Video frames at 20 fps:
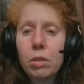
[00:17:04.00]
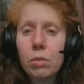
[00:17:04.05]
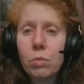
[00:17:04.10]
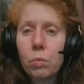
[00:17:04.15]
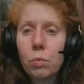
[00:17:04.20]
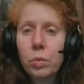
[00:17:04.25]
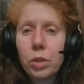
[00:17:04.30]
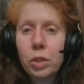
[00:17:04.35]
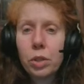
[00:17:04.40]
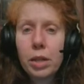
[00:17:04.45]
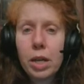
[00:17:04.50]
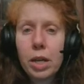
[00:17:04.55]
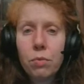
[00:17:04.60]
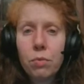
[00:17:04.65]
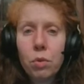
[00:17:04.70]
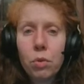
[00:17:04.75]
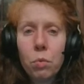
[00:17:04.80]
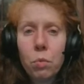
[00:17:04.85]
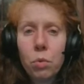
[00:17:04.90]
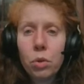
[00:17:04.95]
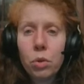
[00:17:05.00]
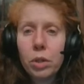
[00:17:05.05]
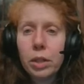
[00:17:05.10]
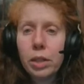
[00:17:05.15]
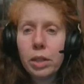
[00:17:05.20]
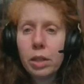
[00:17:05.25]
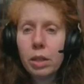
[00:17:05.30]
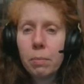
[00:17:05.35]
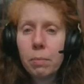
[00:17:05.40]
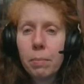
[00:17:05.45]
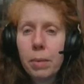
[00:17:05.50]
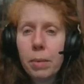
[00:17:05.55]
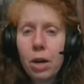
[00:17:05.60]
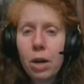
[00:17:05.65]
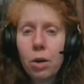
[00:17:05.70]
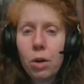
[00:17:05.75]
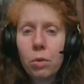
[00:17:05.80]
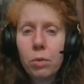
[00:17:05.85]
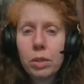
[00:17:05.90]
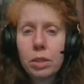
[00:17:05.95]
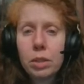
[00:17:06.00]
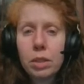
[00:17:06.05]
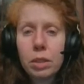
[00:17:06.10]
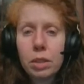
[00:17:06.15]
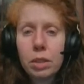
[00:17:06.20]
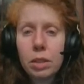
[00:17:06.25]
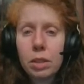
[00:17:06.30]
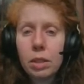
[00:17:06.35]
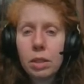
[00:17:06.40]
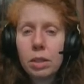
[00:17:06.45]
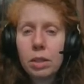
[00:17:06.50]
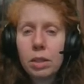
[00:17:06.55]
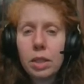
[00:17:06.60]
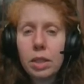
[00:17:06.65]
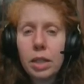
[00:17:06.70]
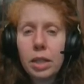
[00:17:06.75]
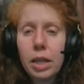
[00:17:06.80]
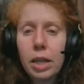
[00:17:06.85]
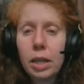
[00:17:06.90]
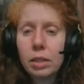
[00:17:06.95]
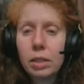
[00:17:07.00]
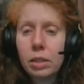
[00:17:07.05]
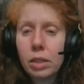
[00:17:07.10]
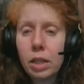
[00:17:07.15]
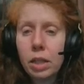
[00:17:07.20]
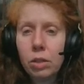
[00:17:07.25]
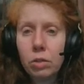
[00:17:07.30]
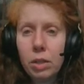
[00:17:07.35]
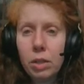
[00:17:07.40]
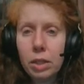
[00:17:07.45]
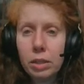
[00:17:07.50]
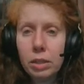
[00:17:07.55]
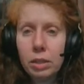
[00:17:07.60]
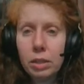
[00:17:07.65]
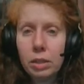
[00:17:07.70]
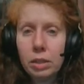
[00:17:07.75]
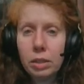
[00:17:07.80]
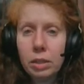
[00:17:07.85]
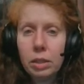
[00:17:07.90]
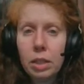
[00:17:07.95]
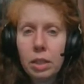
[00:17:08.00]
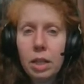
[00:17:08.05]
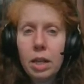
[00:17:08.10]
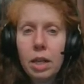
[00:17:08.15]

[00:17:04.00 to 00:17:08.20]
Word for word: we do have a warning about the Antichrist